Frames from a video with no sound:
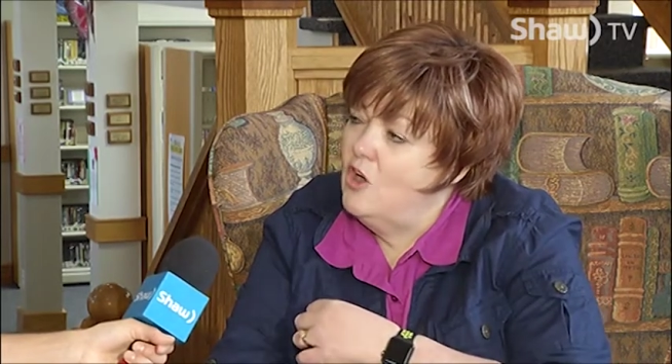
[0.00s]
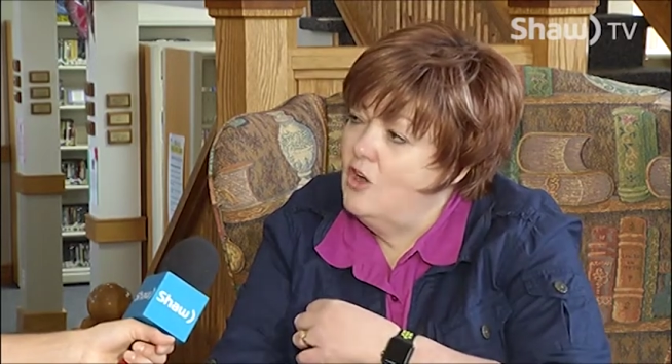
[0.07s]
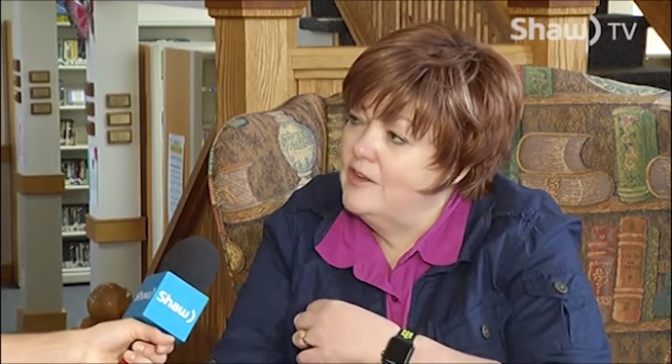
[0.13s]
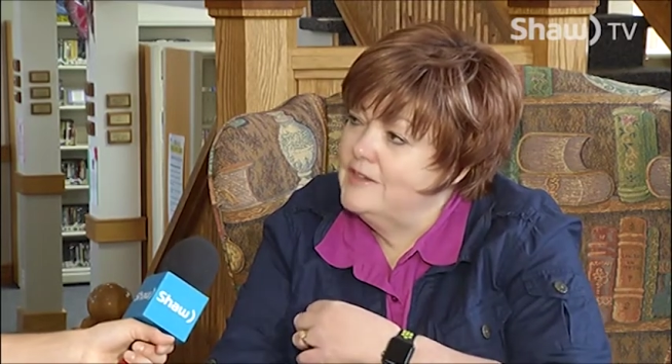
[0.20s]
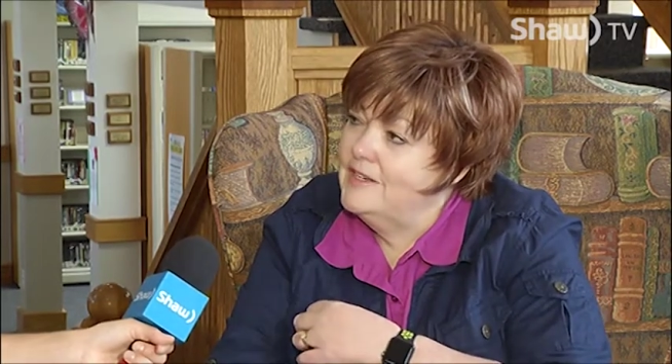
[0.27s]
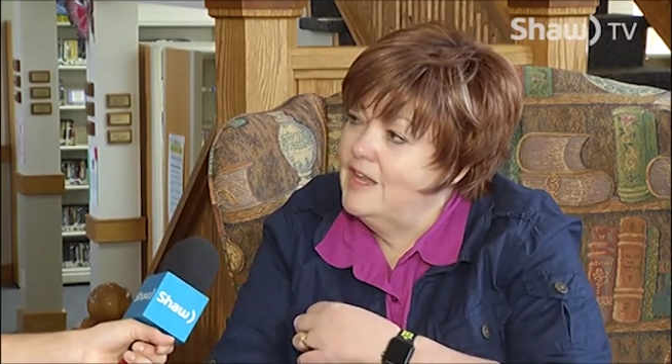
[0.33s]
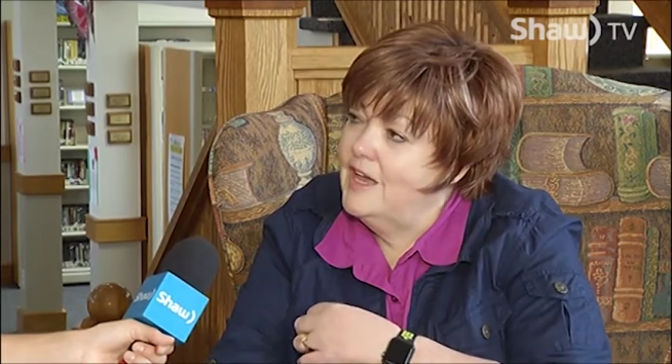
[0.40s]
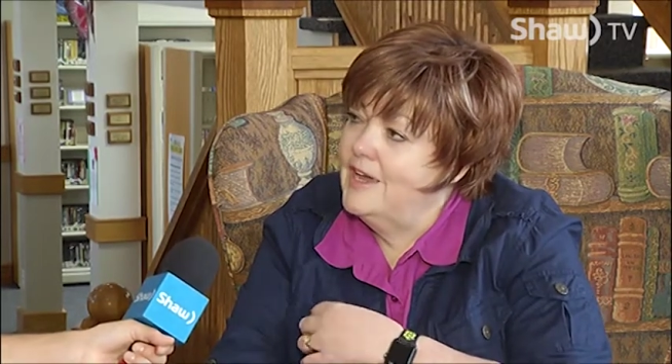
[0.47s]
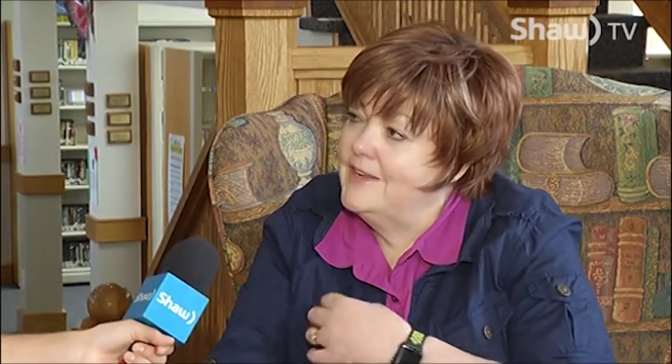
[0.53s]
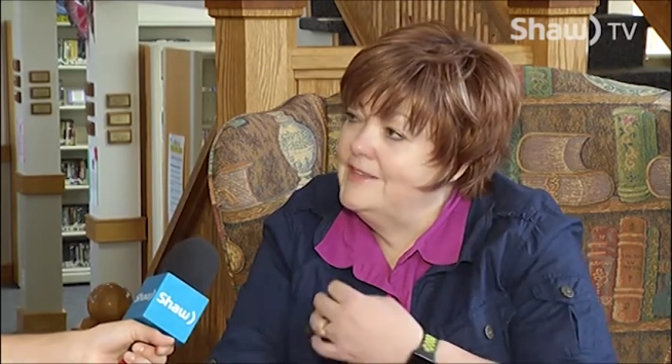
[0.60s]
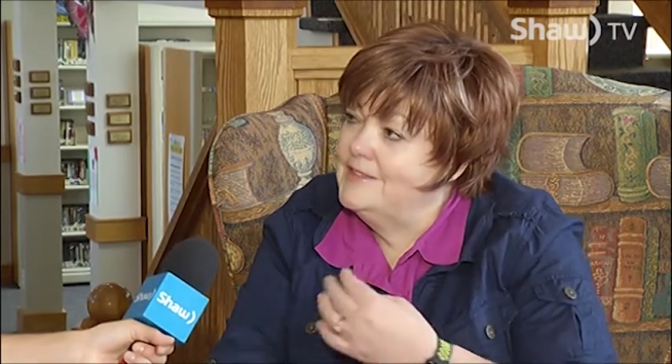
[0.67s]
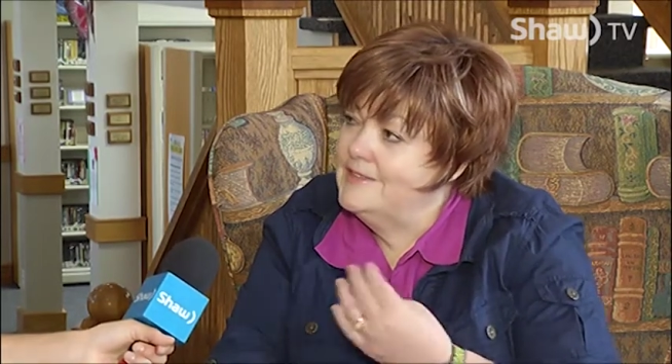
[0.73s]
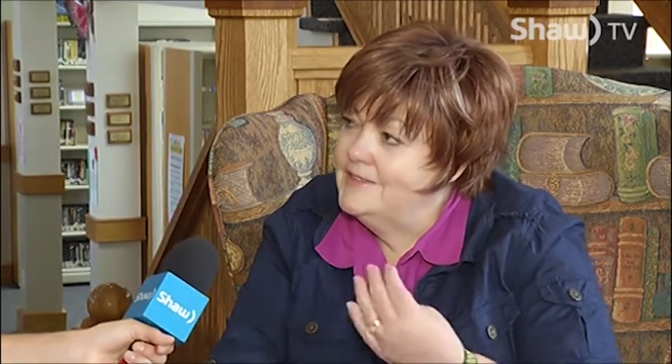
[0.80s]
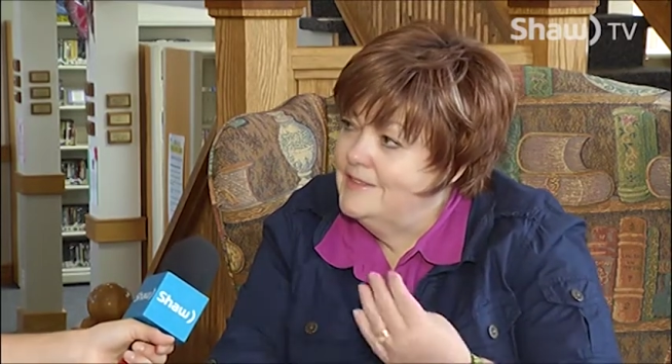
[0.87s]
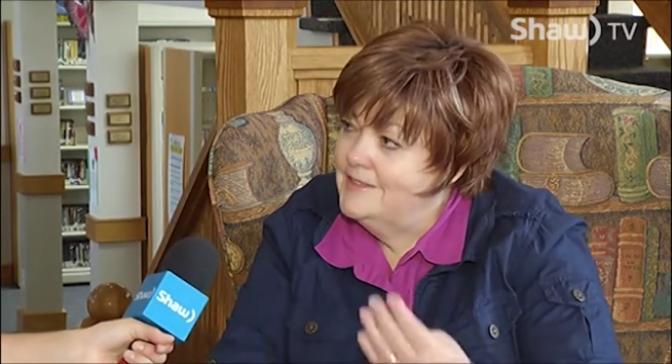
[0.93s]

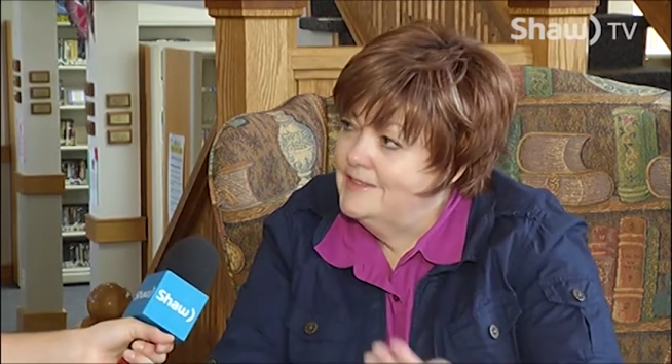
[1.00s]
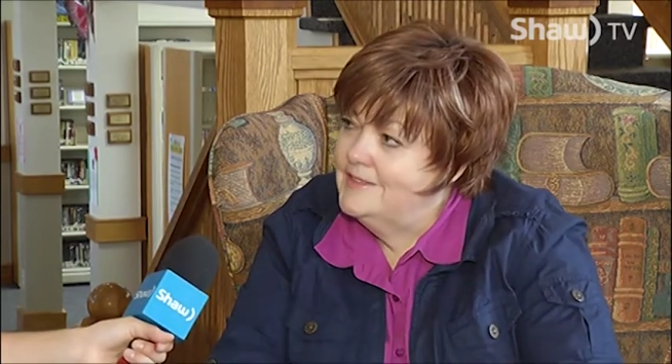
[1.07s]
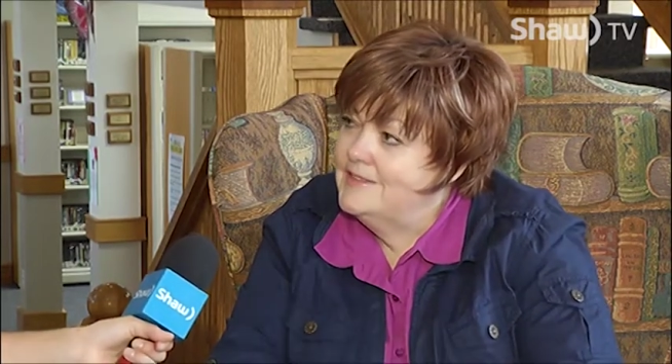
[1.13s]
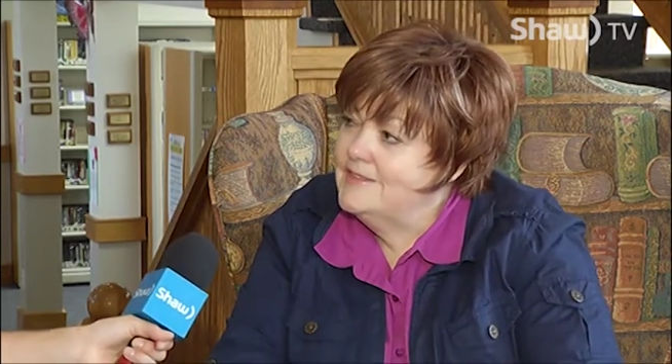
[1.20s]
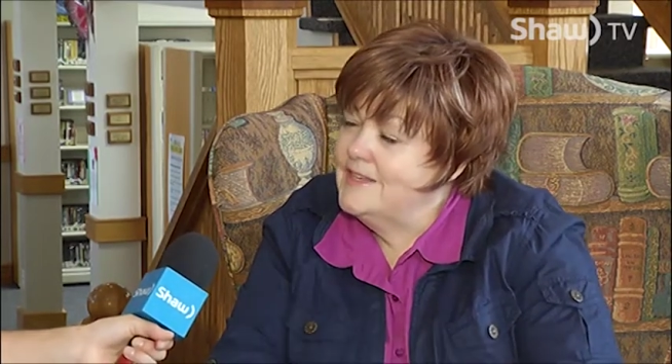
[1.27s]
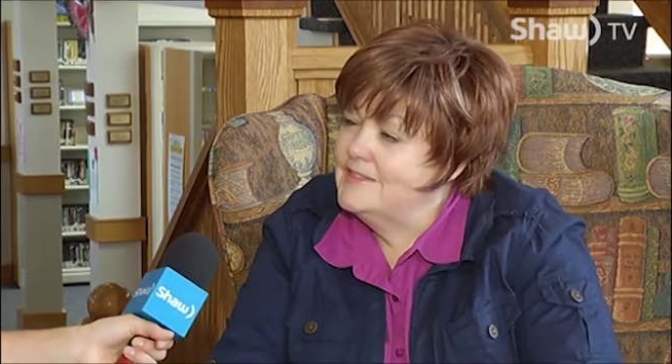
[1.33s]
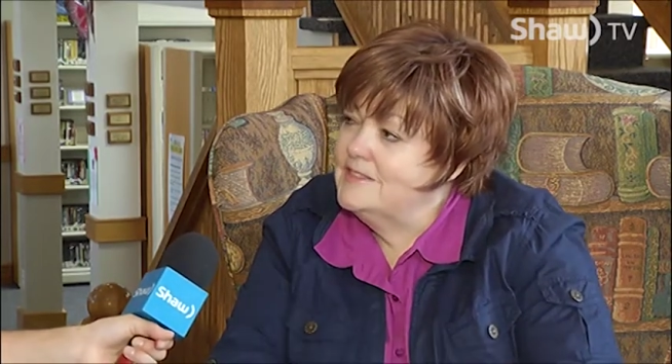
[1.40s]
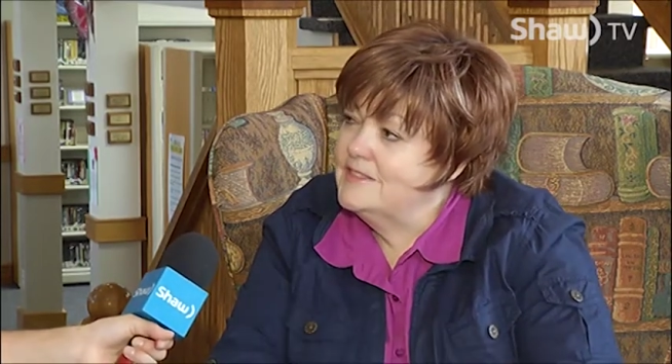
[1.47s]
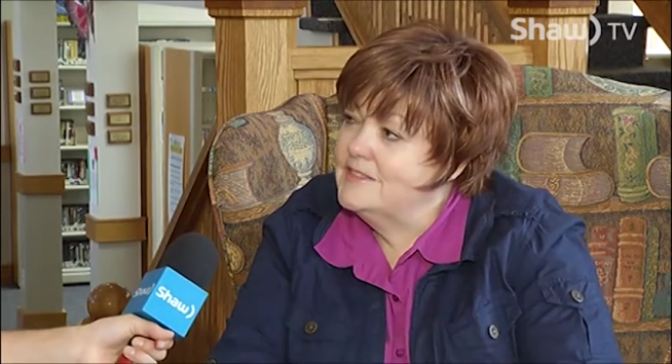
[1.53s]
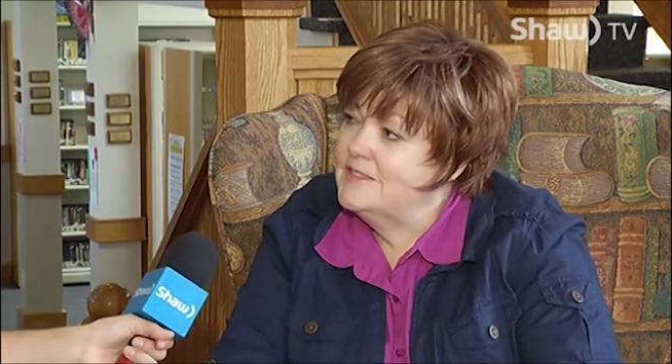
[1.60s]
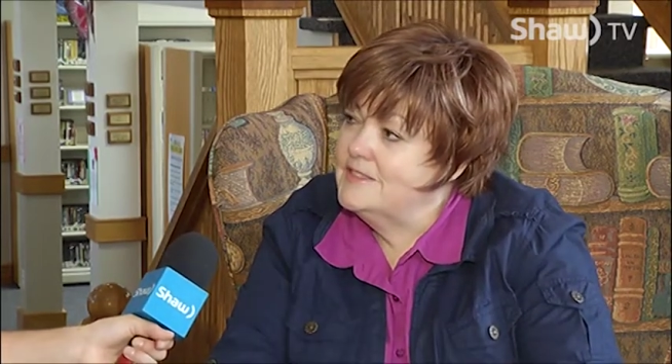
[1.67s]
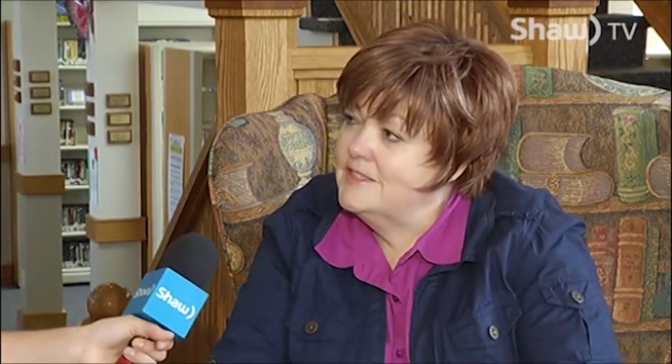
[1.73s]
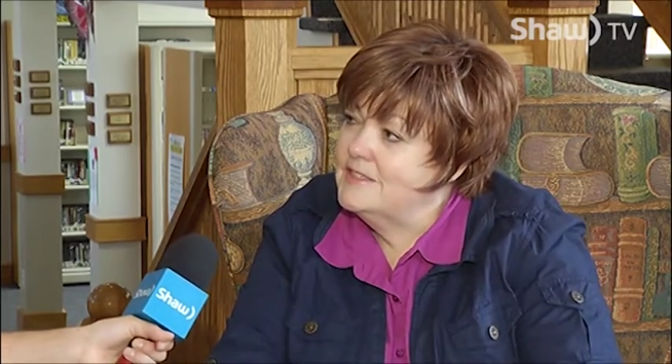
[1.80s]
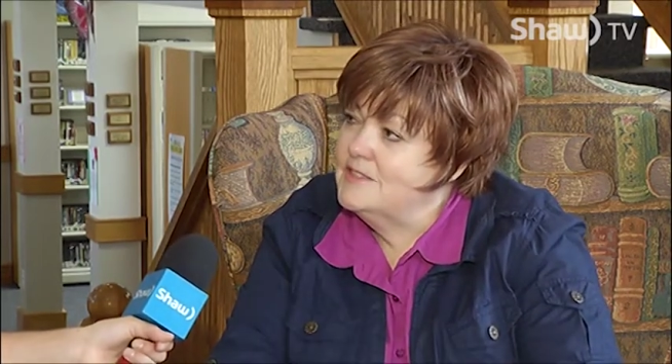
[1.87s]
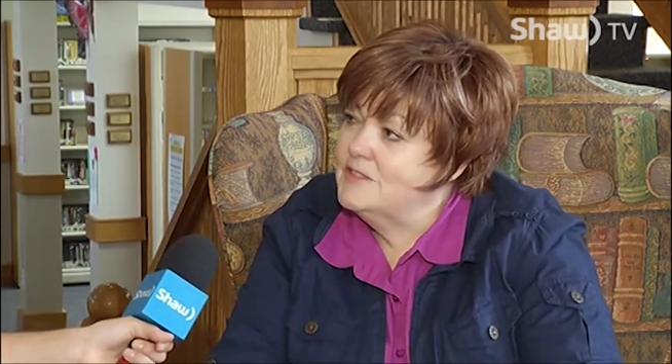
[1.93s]
online census
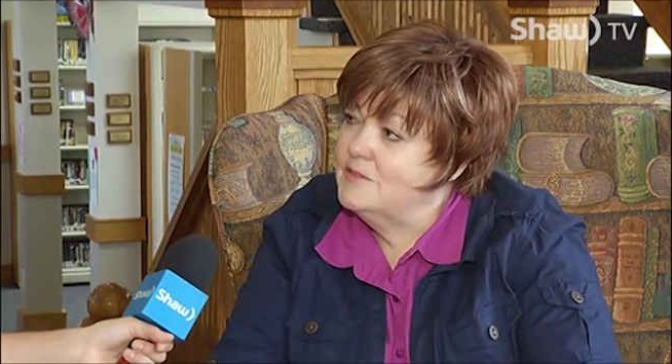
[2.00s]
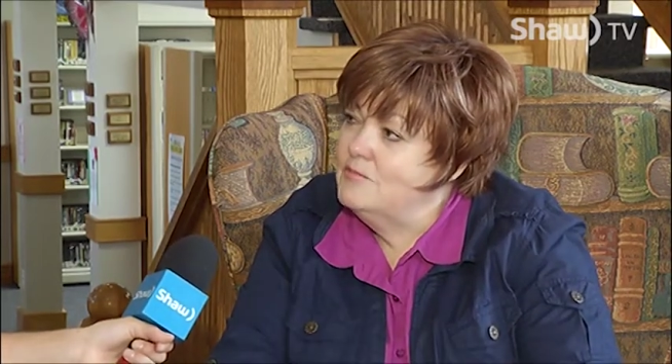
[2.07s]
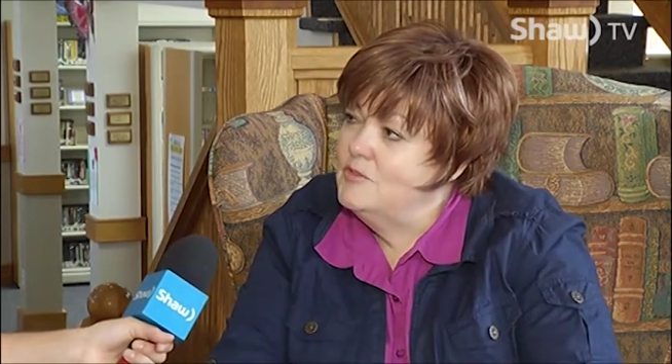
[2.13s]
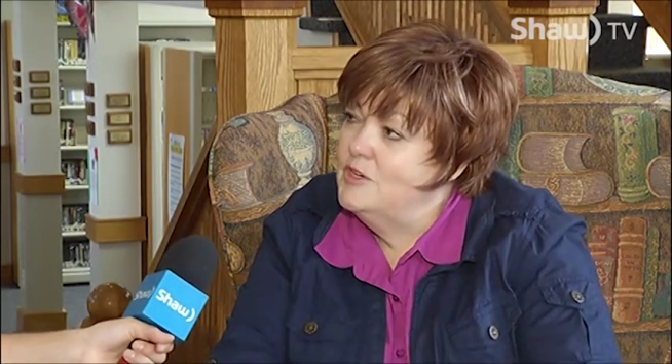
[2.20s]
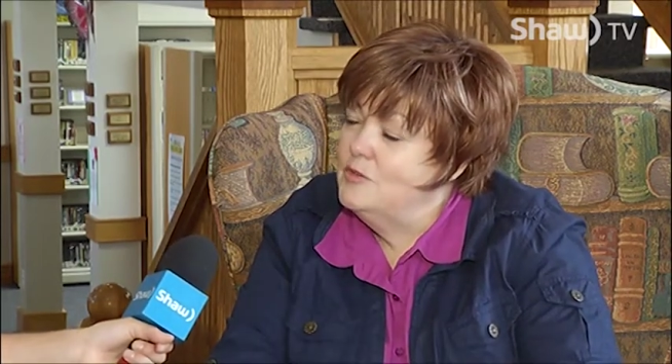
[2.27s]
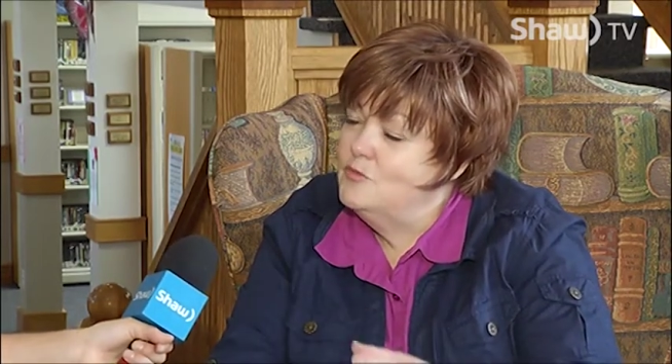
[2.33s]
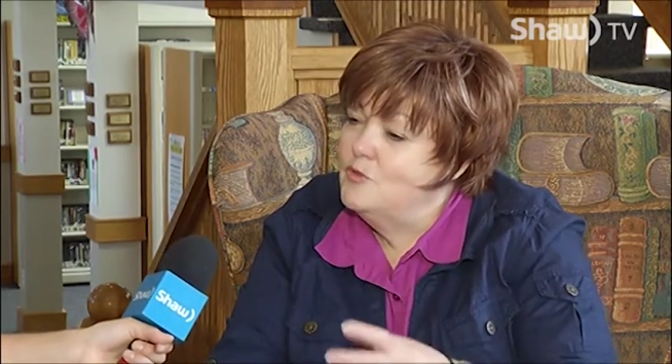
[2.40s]
system,